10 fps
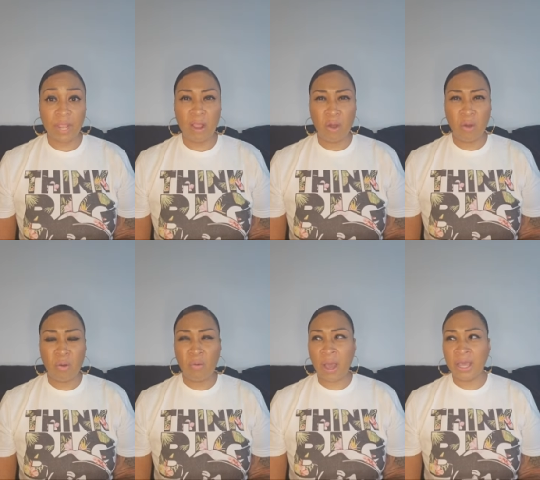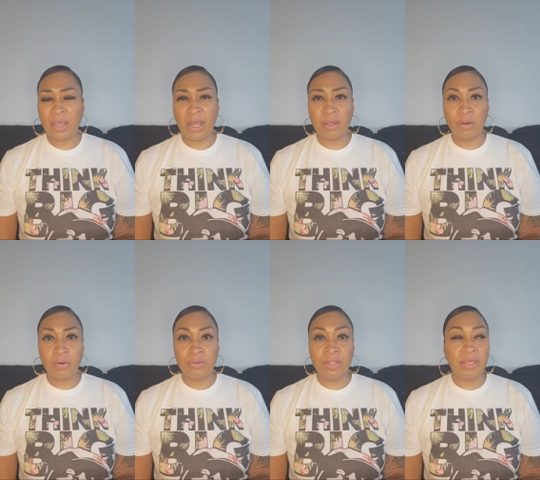oh, why I gotta
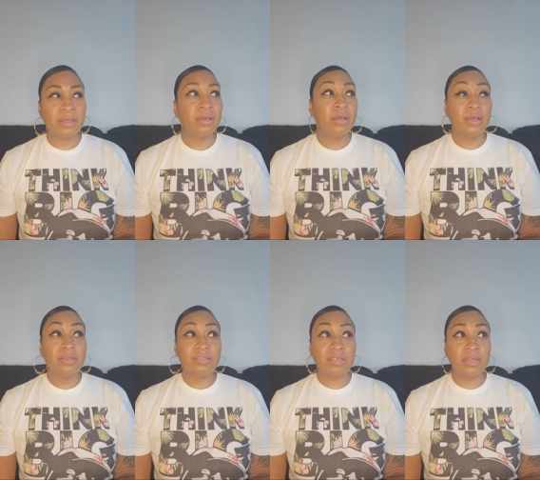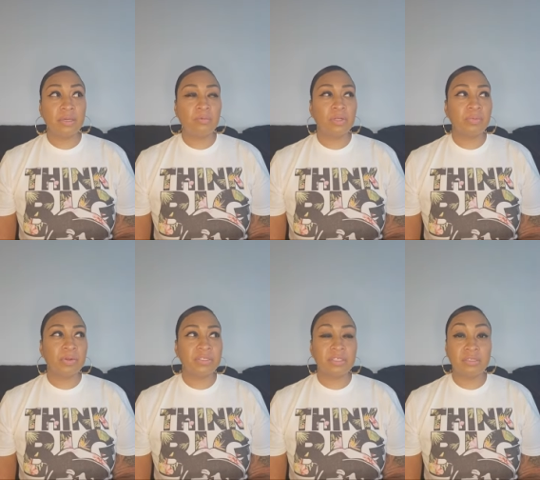go there? See, when a
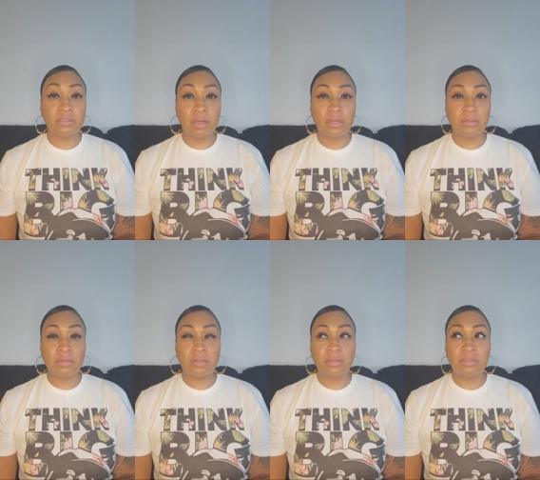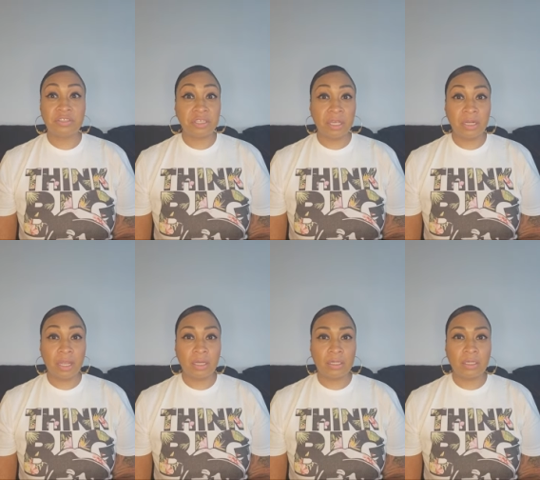person start singing
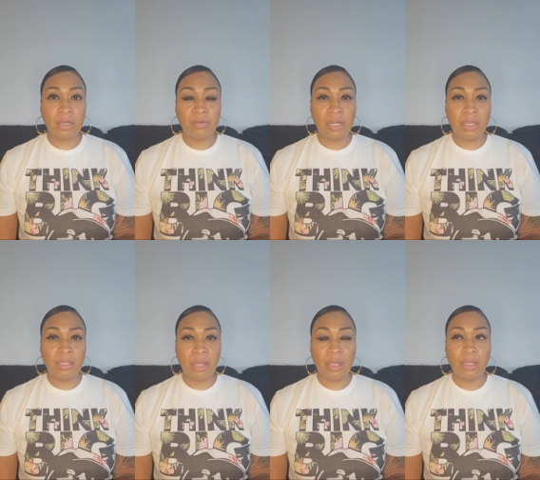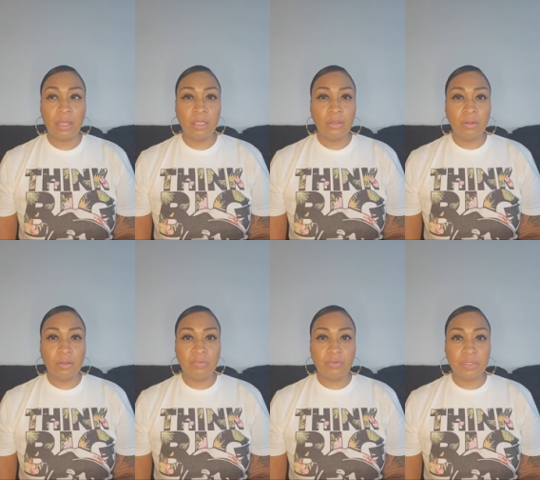like a canary like that, you know
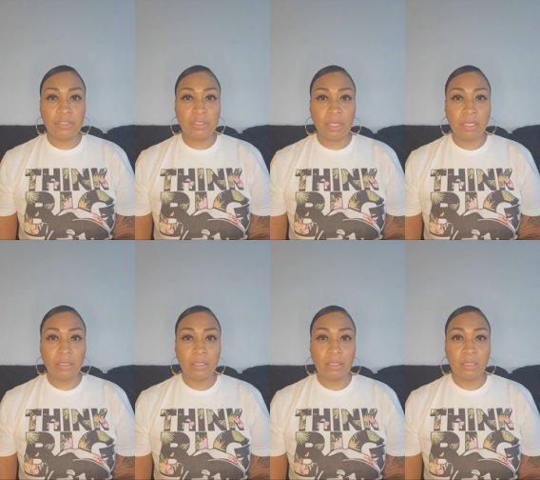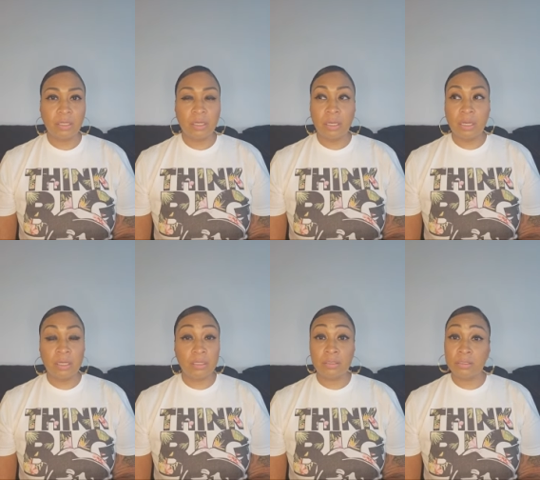they full of shit.
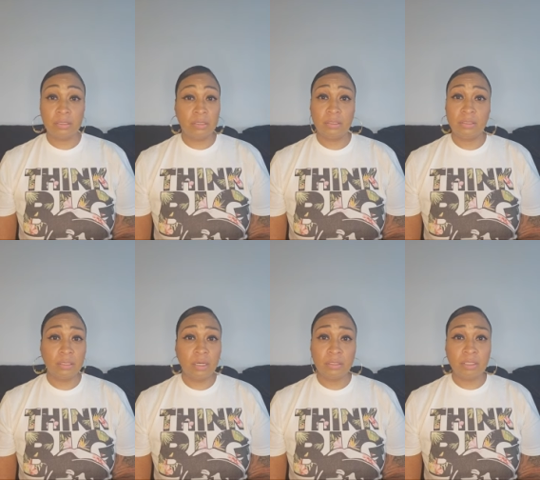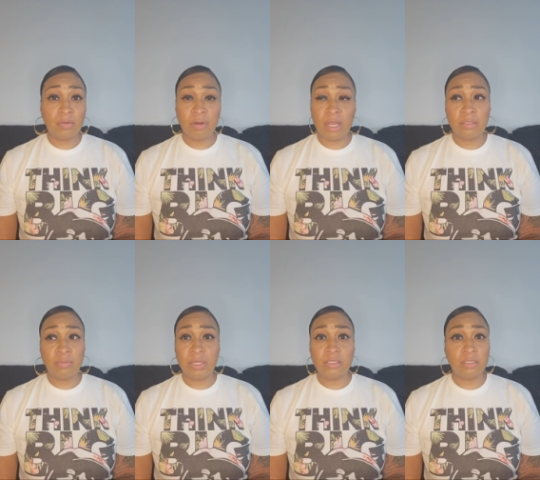Cause a thorough ass
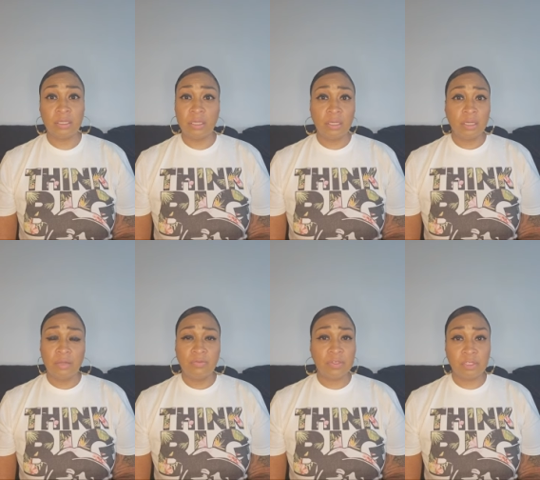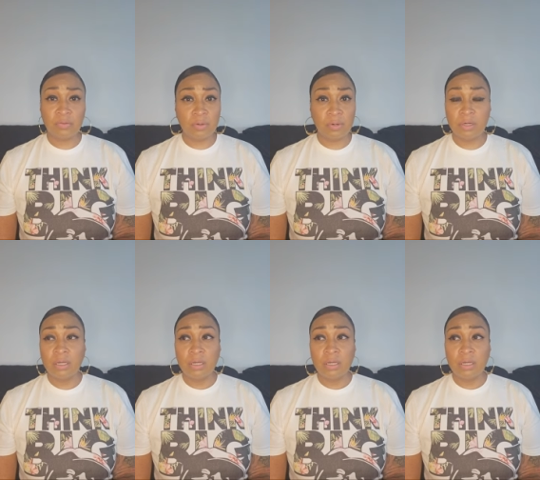bitch, first of all,